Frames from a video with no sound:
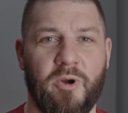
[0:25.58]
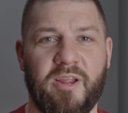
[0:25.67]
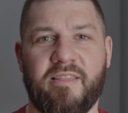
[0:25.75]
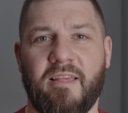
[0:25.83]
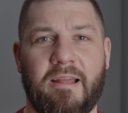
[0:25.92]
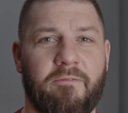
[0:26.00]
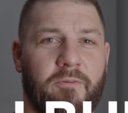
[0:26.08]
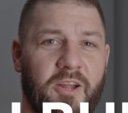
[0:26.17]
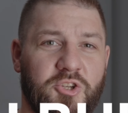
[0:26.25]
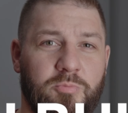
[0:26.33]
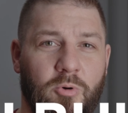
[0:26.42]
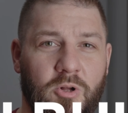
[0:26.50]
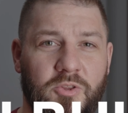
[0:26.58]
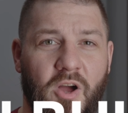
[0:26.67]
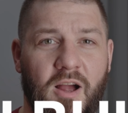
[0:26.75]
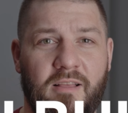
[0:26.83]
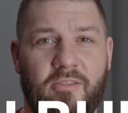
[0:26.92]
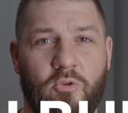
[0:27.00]
Breeds like French
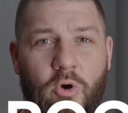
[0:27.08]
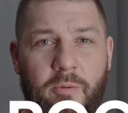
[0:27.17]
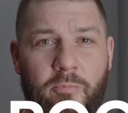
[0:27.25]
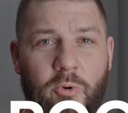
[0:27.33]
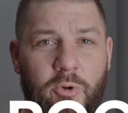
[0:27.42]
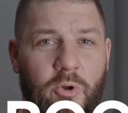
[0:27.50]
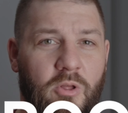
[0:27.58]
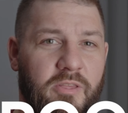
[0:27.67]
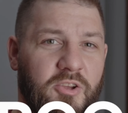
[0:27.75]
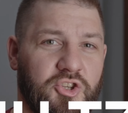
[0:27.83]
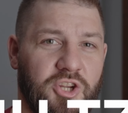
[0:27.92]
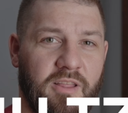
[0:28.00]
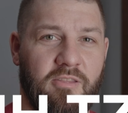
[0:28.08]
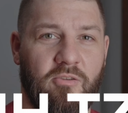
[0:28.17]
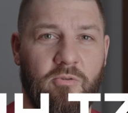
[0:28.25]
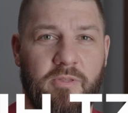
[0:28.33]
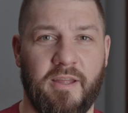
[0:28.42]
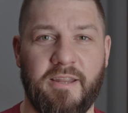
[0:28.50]
Bulldogs, Toy Poodles, Shih
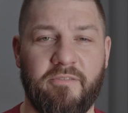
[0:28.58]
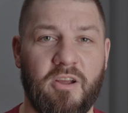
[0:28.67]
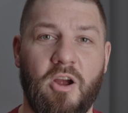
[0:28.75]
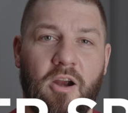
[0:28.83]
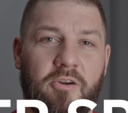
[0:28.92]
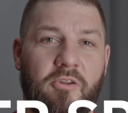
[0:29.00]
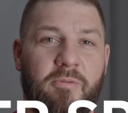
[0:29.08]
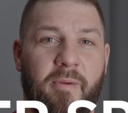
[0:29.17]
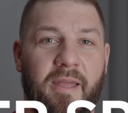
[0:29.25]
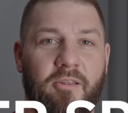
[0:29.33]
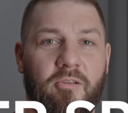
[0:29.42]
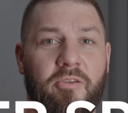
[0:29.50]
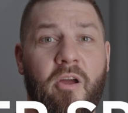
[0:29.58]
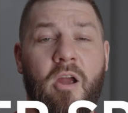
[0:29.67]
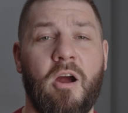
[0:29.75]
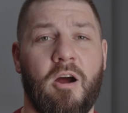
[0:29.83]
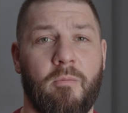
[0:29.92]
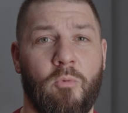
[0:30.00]
Tzus, and even Cocker Spaniels
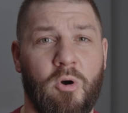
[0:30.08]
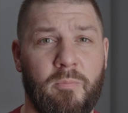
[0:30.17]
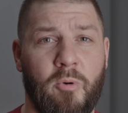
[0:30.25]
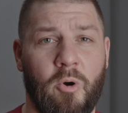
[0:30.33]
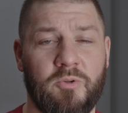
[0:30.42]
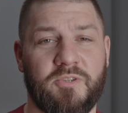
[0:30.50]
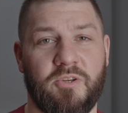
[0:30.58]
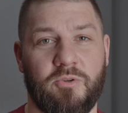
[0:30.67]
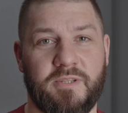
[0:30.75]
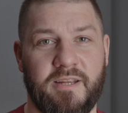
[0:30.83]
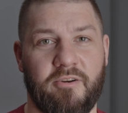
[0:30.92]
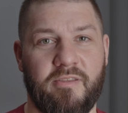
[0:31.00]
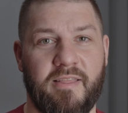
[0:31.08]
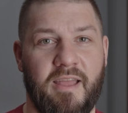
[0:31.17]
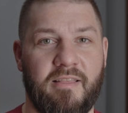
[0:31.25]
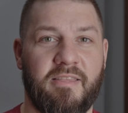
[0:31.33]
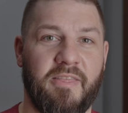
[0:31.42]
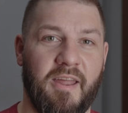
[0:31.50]
are more prone to tear
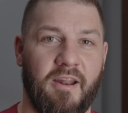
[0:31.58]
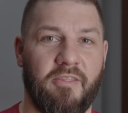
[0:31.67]
stains than